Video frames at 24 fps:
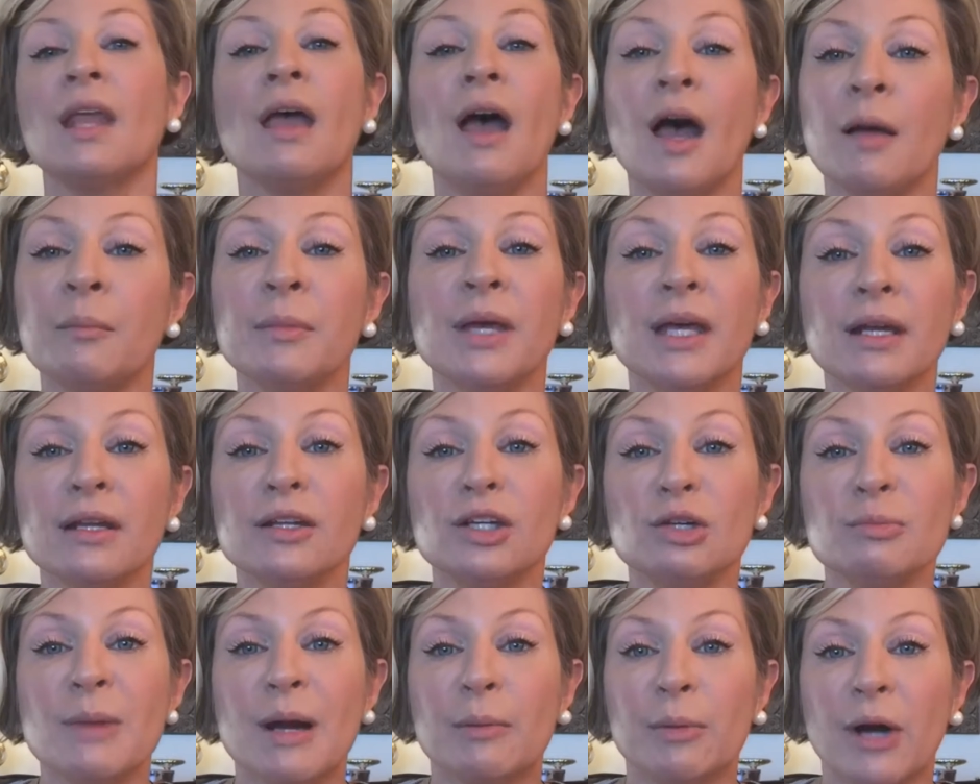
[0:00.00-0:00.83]
I'm gonna
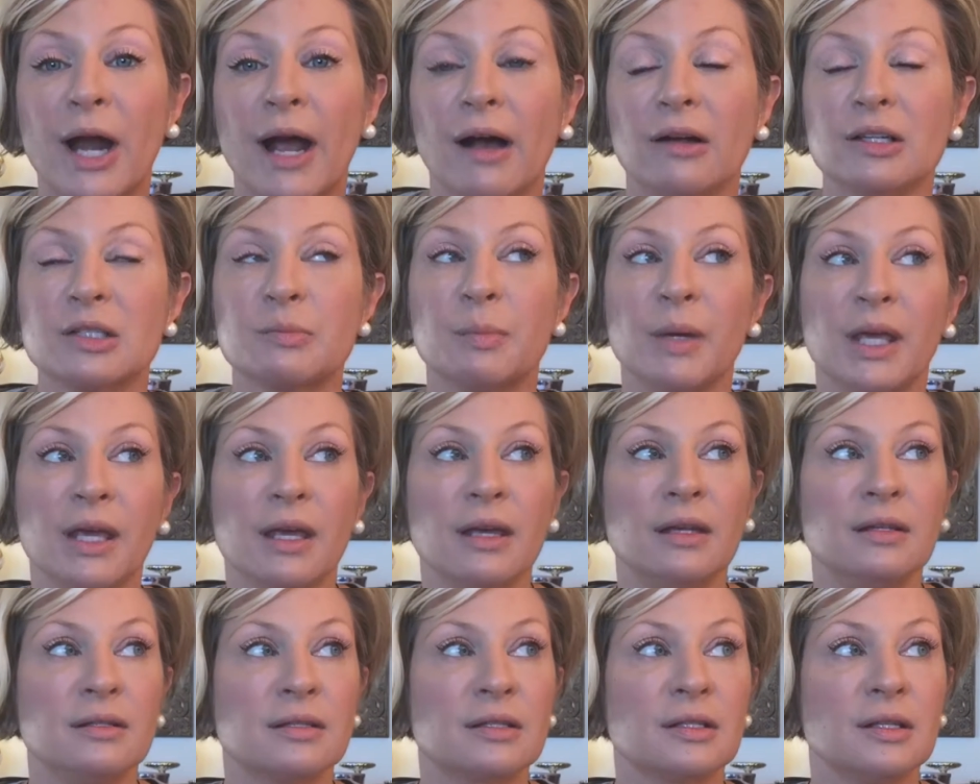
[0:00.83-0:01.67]
do my brows
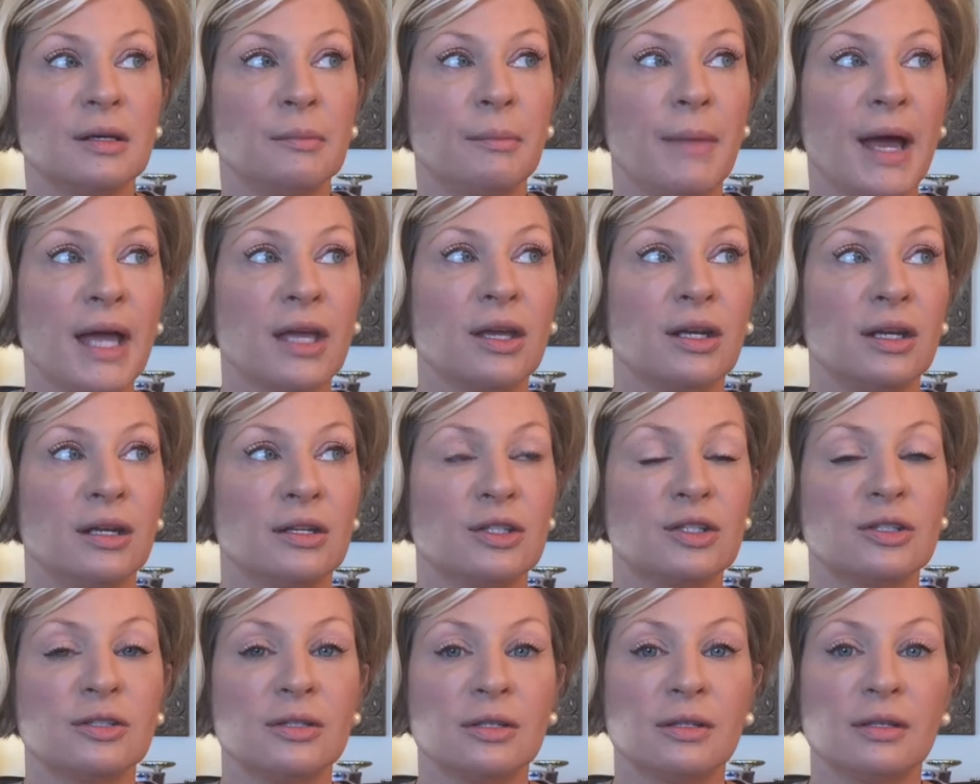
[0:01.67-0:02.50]
because, my
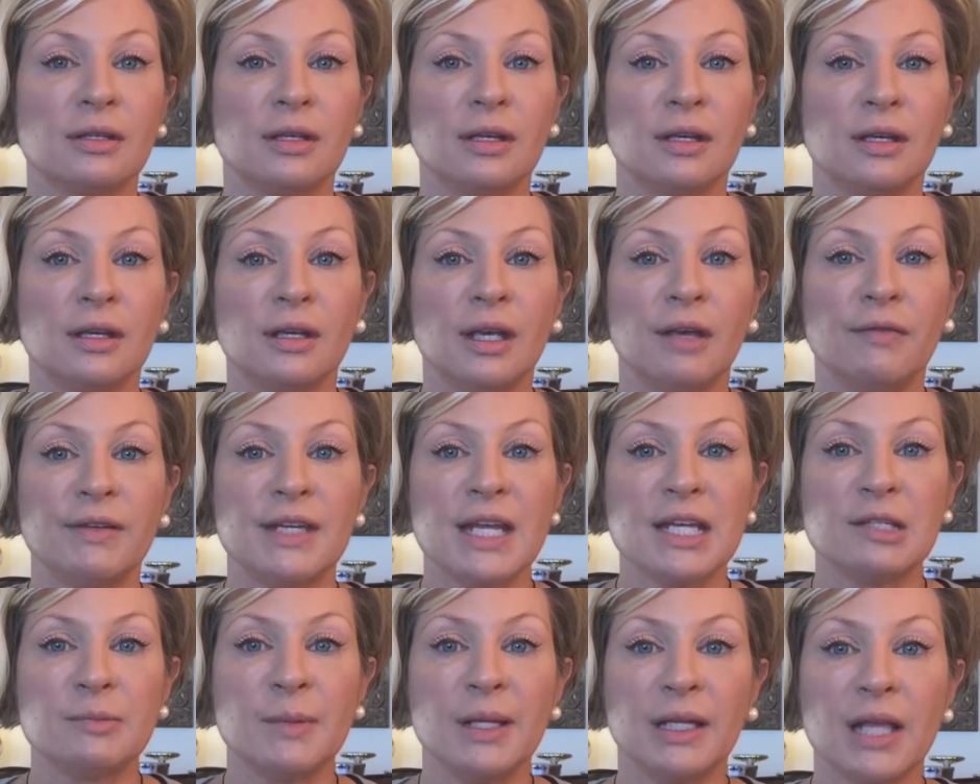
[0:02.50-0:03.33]
goodness, if it
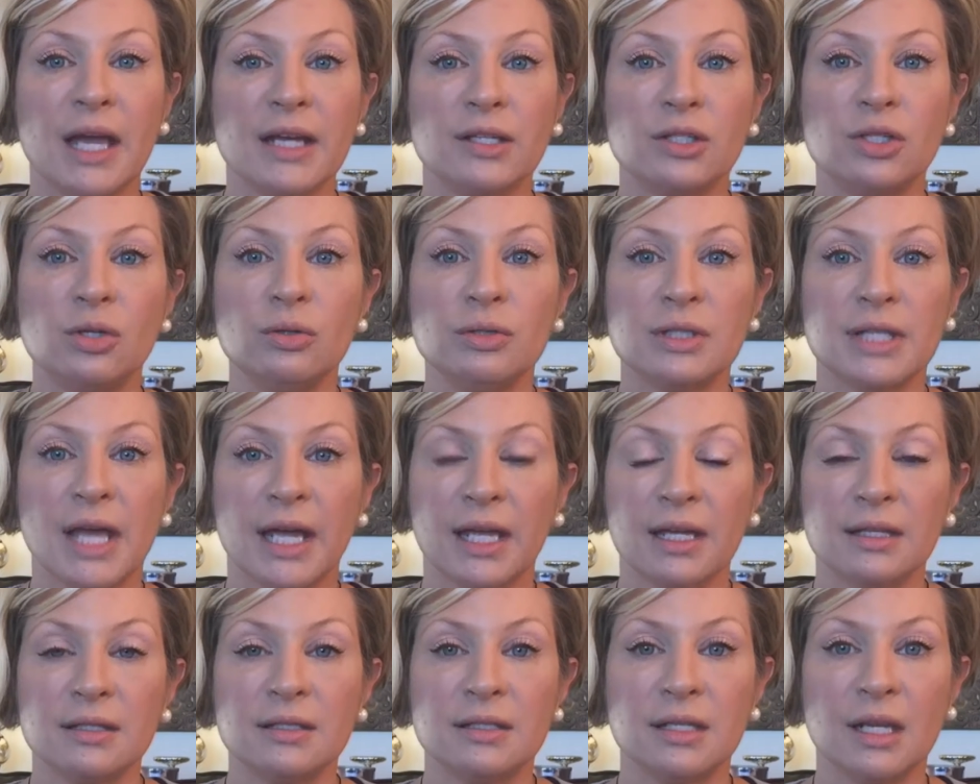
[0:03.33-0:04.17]
takes me like 2
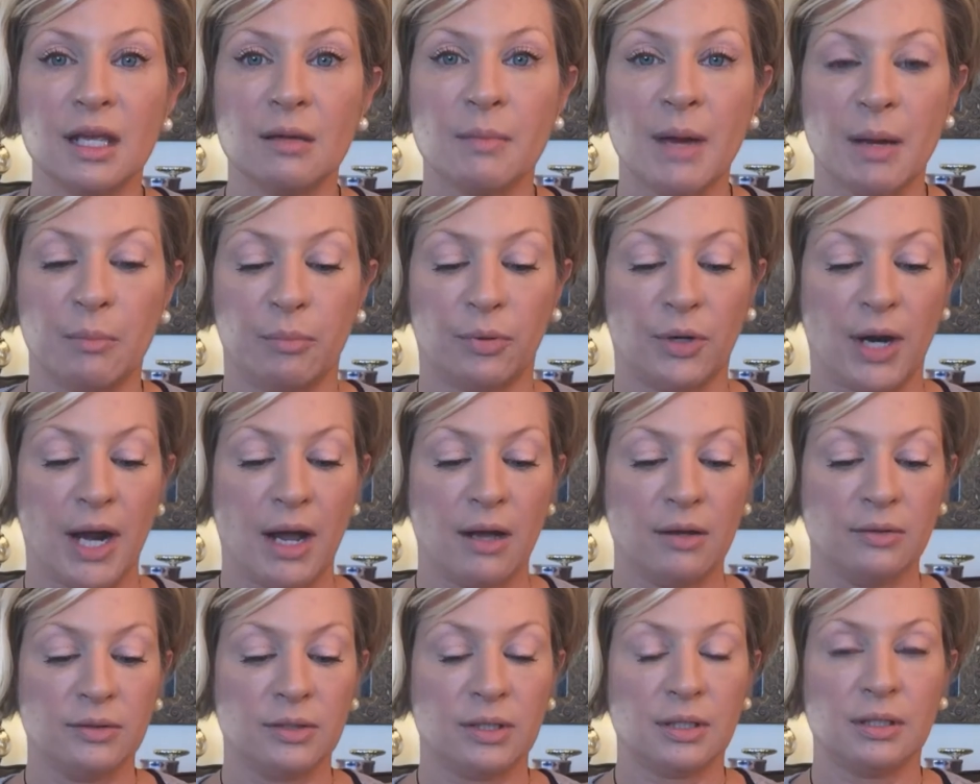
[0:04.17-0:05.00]
seconds to get my
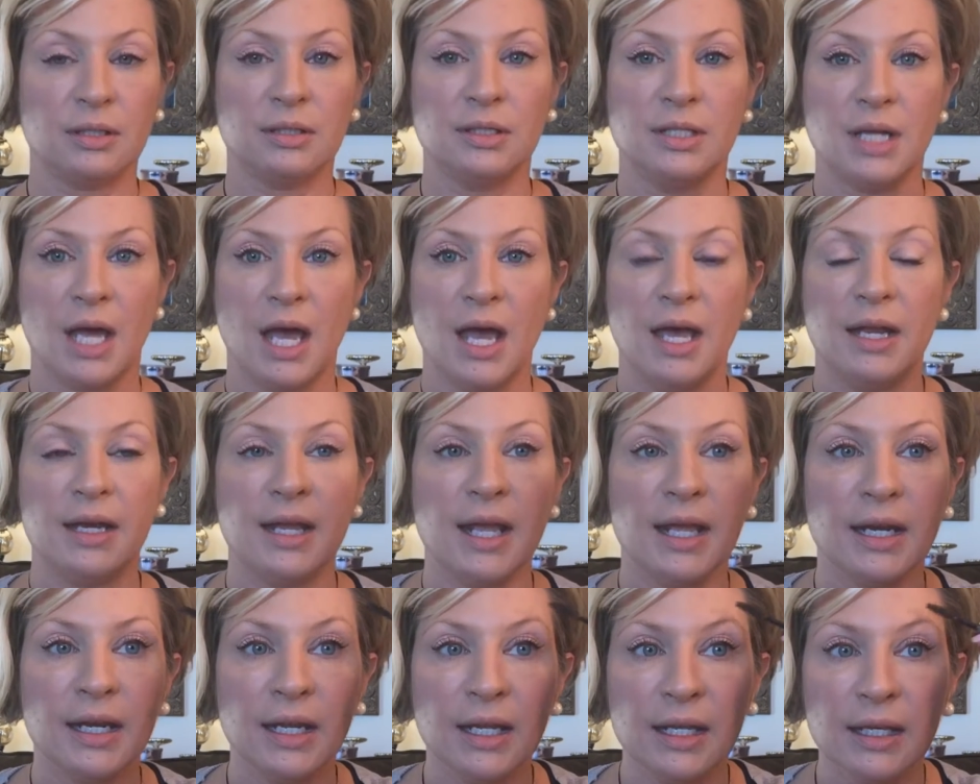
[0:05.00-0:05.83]
brows done
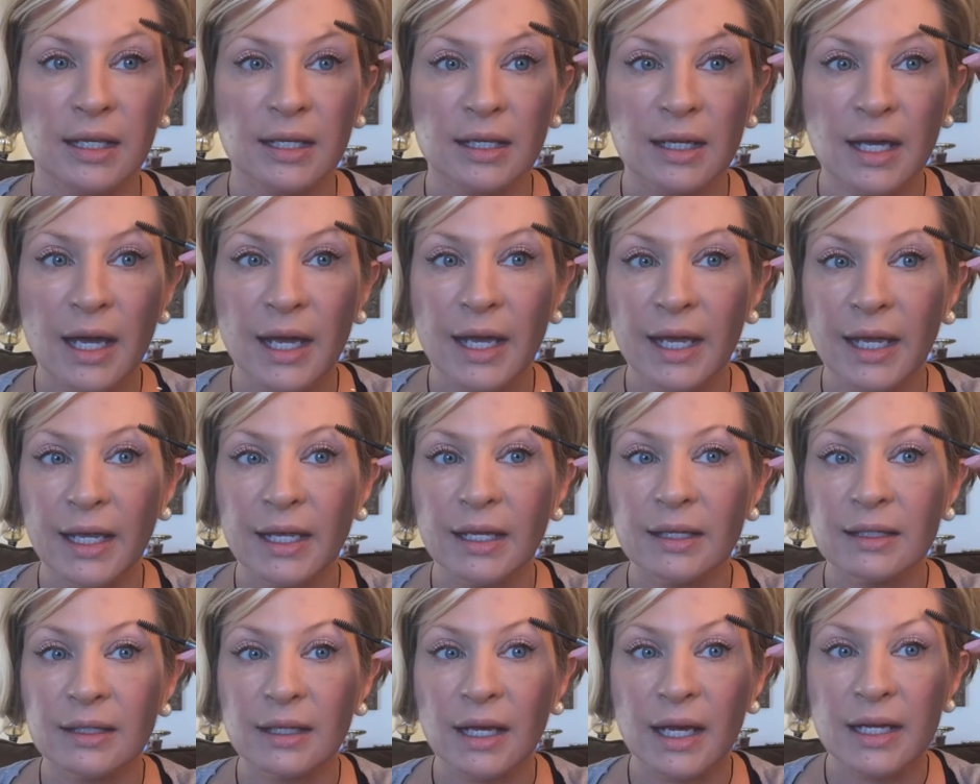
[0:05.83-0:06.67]
and in
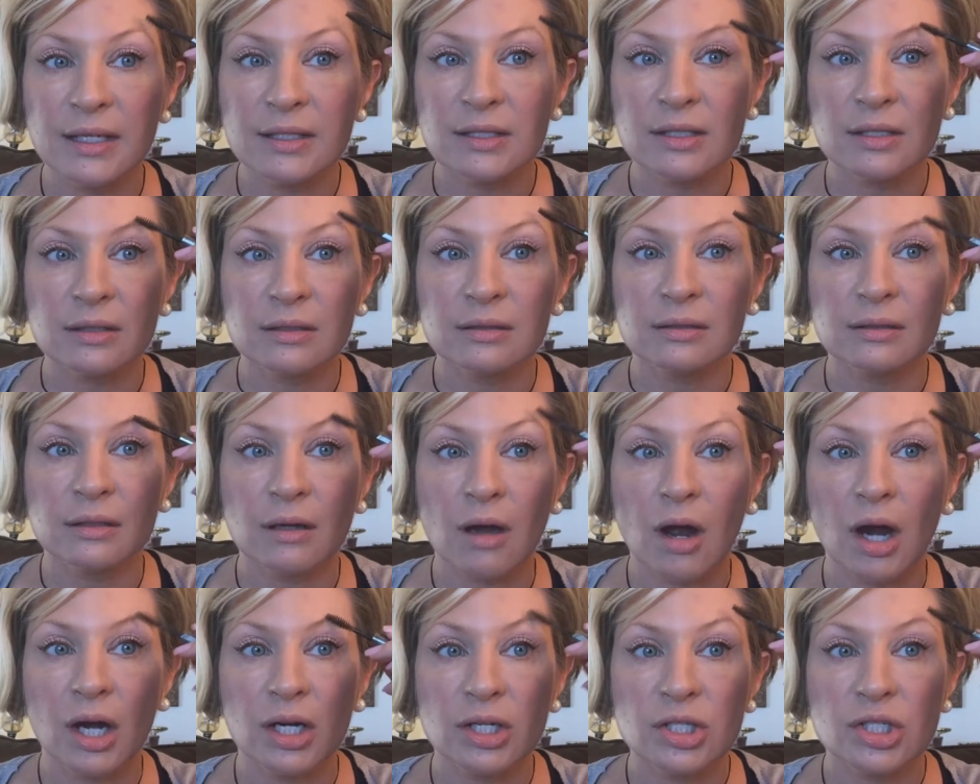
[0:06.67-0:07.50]
a nice
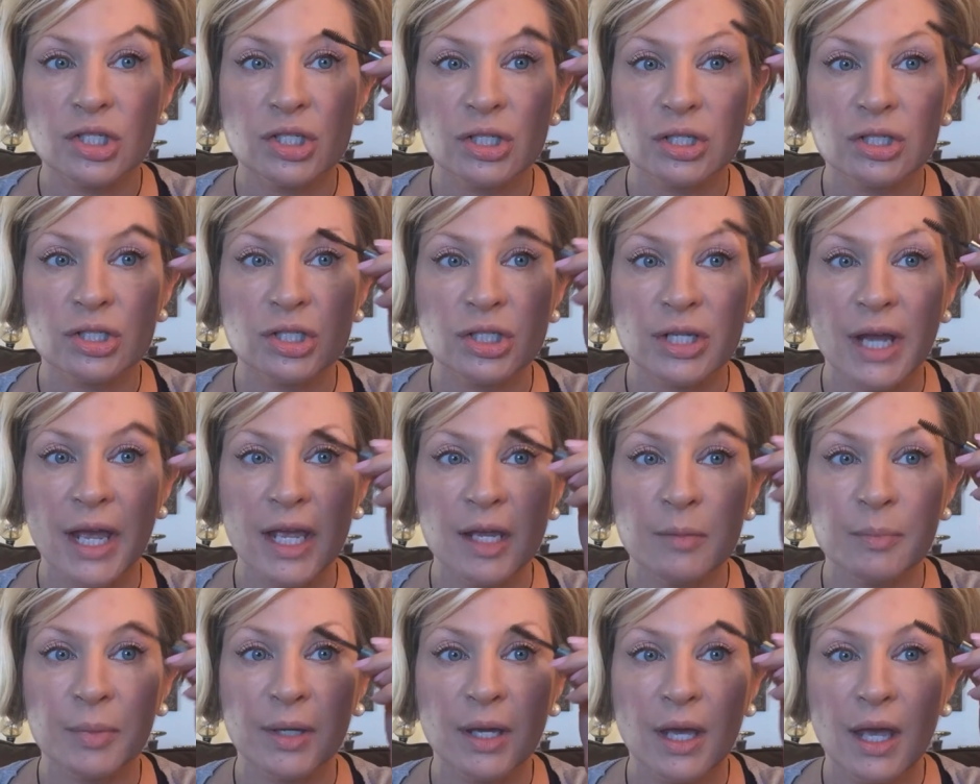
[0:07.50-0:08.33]
arched
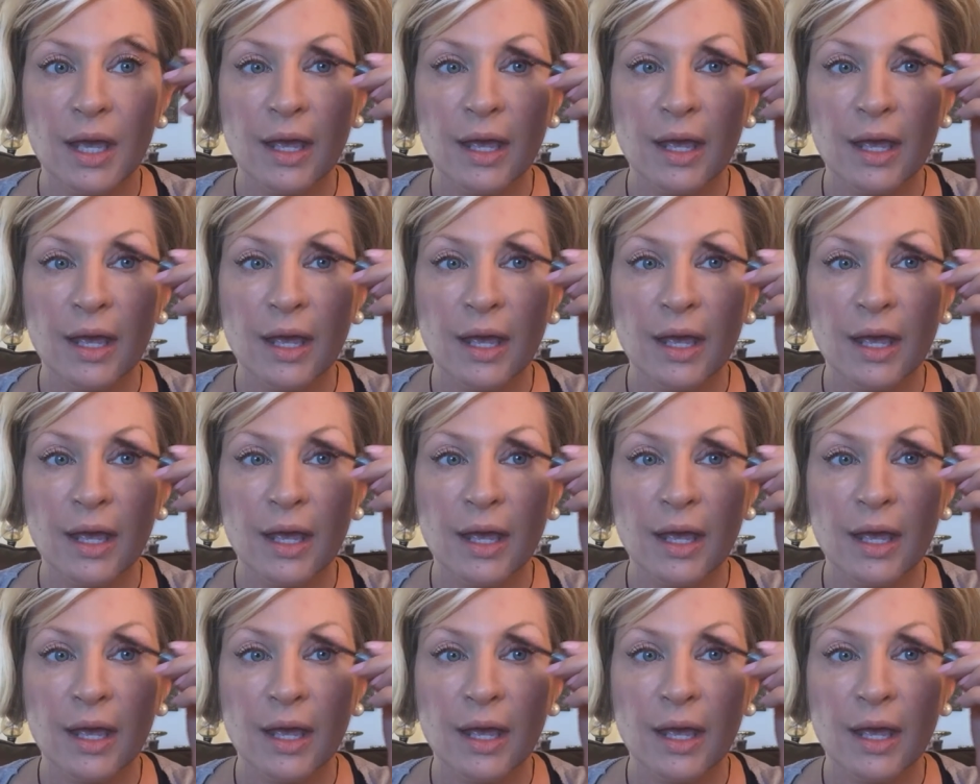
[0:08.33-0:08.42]
shape,